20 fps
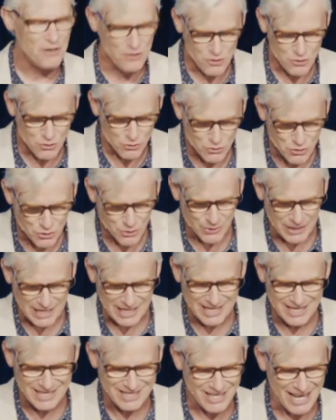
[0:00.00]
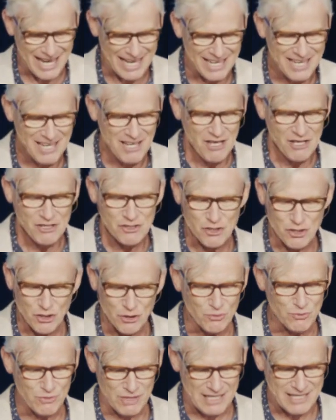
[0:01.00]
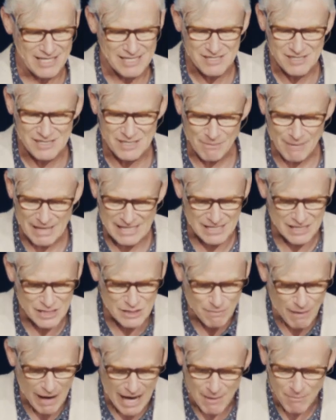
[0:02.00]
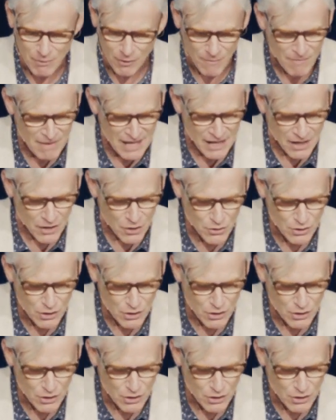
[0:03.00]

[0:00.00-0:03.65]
you do it. Like children," this is the Message Bible, "who